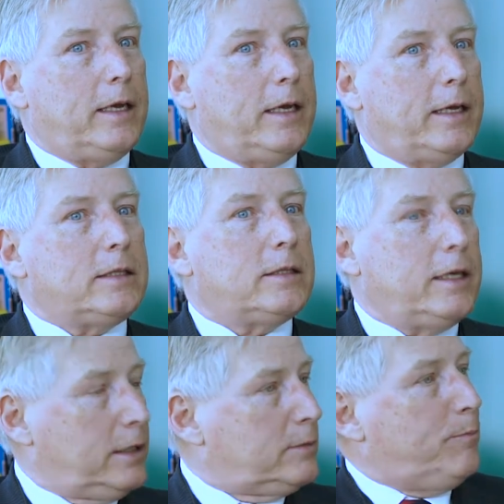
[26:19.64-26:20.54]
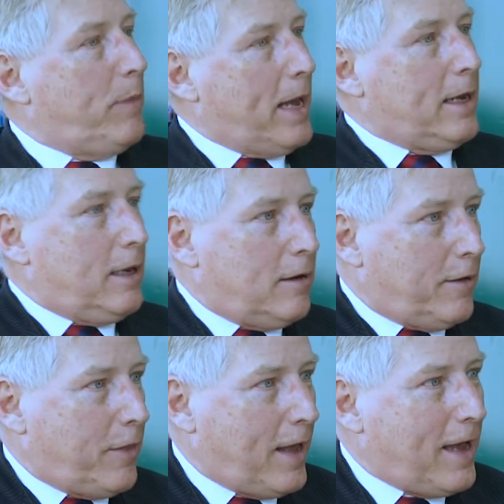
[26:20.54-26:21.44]
It's banking
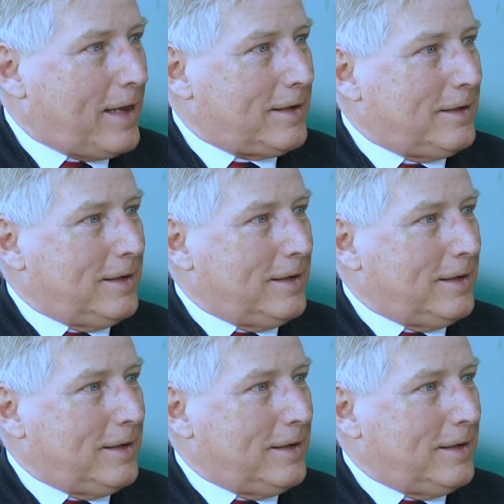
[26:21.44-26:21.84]
on that